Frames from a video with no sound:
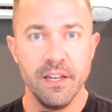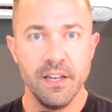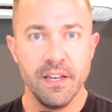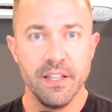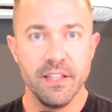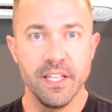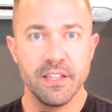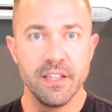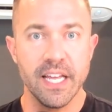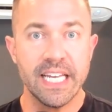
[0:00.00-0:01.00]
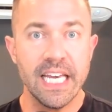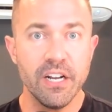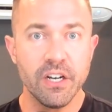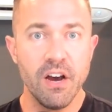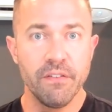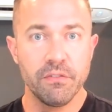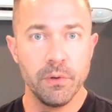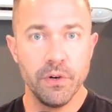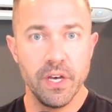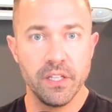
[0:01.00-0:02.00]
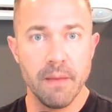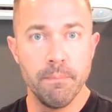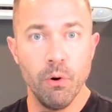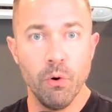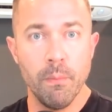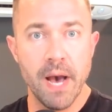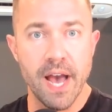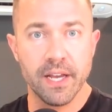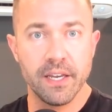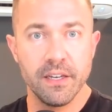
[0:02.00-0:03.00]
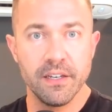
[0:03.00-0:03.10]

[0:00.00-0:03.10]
that they get uncomfortable and they pull back.